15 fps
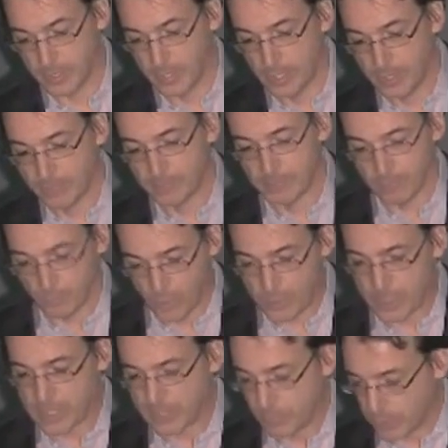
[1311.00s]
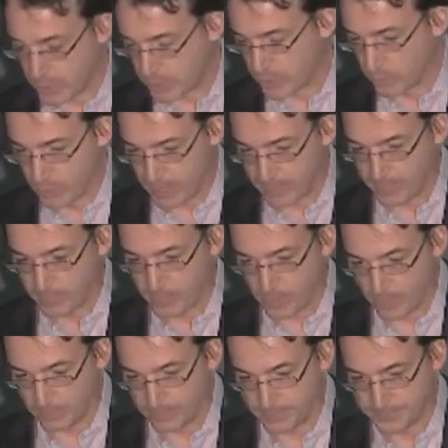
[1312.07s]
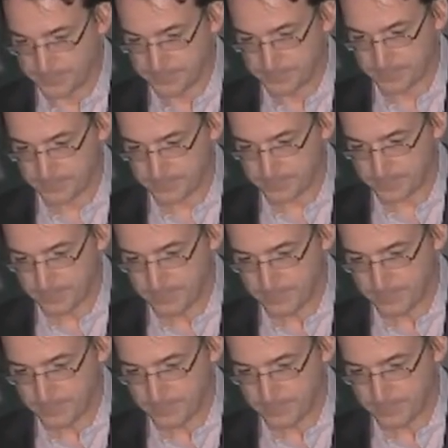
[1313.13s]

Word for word: models. Watch the simulation we have performed.